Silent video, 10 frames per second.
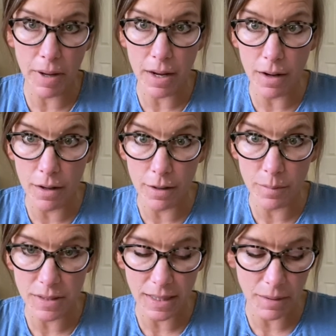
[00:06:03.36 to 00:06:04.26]
my
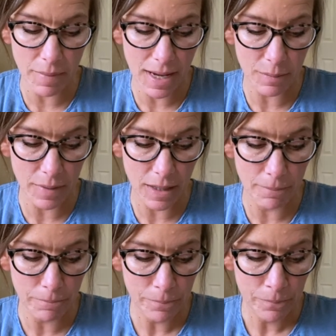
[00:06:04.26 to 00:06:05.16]
arms like a
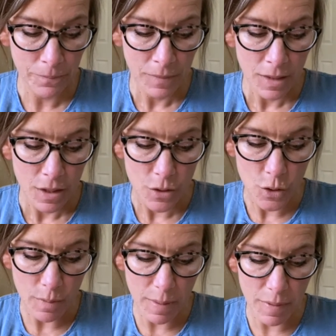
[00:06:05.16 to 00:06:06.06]
madman.
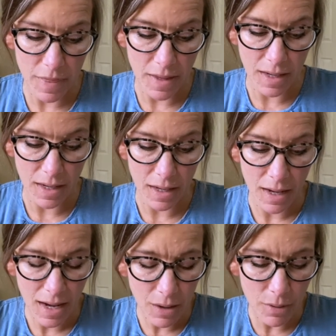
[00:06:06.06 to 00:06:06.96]
You might be thinking,
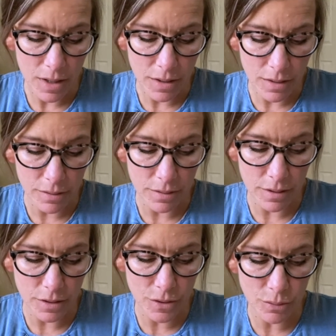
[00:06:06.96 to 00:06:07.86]
how on earth
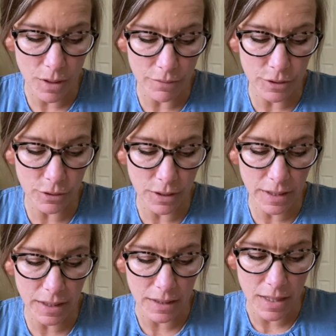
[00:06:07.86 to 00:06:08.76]
could a 12-year-old
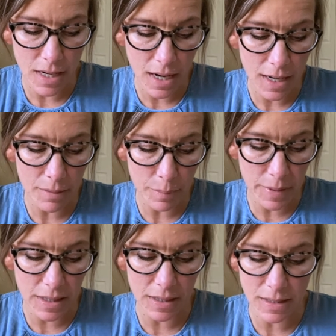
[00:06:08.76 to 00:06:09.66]
kid not
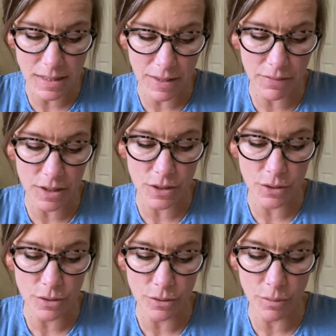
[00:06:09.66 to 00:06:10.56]
beat a
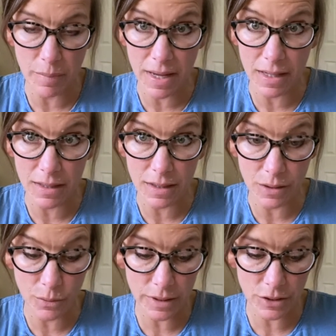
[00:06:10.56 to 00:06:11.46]
72-year-old man in
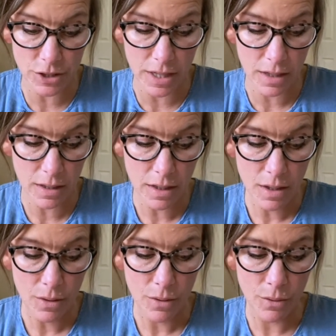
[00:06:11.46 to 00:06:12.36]
a wheelchair?
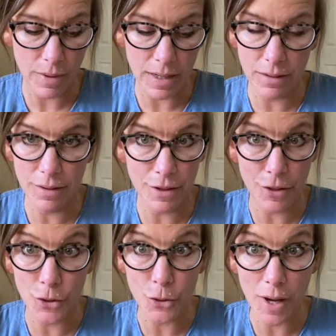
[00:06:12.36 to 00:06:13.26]
Well,
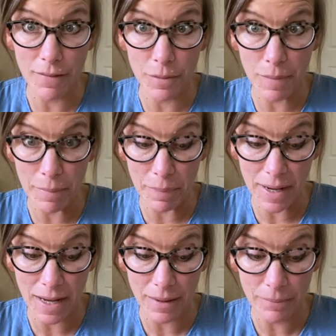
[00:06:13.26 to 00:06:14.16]
you haven't met
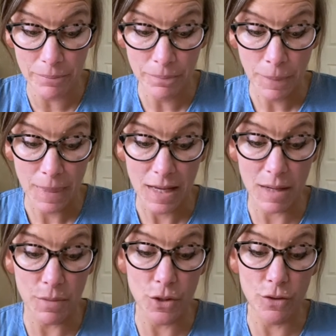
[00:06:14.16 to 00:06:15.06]
Bai.
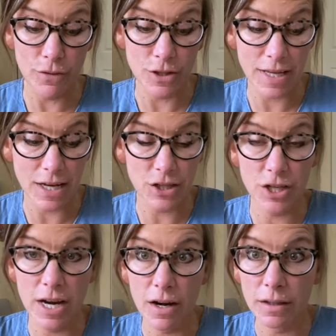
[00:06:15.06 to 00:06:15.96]
He maneuvers that
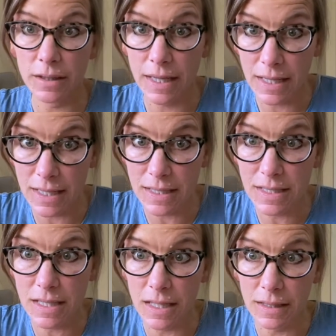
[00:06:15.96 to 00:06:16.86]
chair like
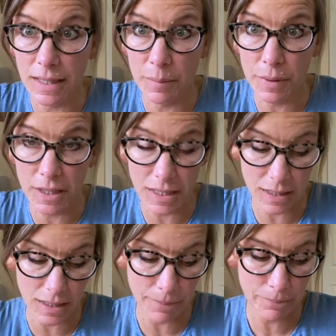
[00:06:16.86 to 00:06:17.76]
it's a
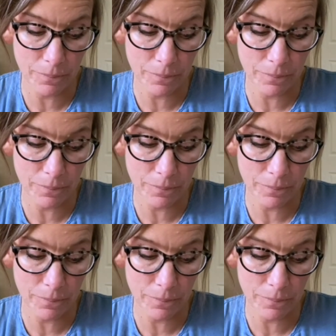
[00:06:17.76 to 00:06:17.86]
Lamborghini.